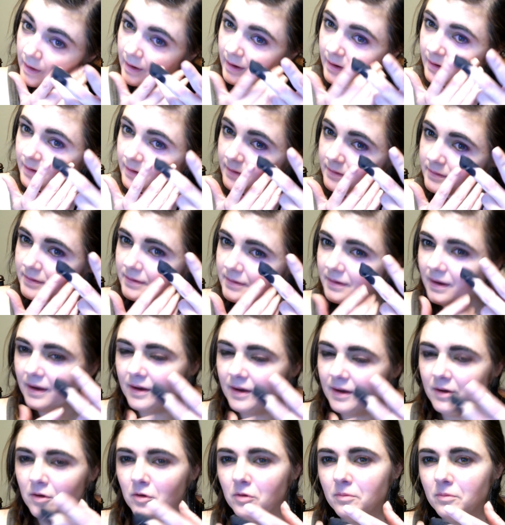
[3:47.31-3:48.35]
And I
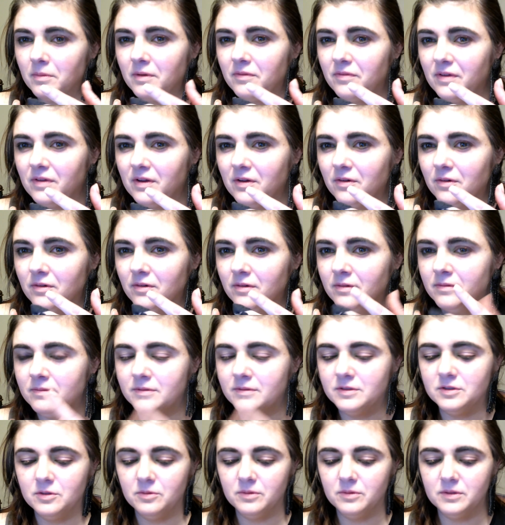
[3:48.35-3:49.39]
hurt my finger,
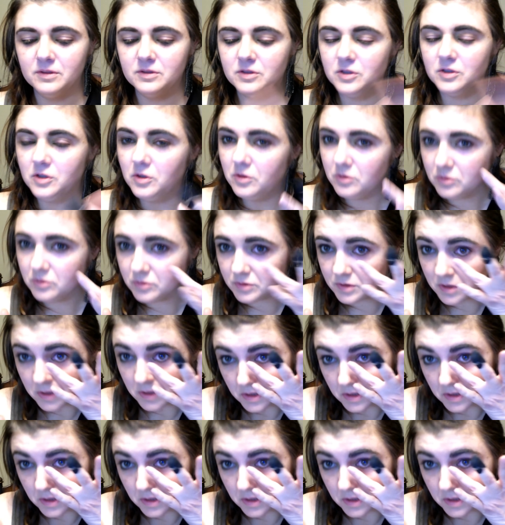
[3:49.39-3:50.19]
so excuse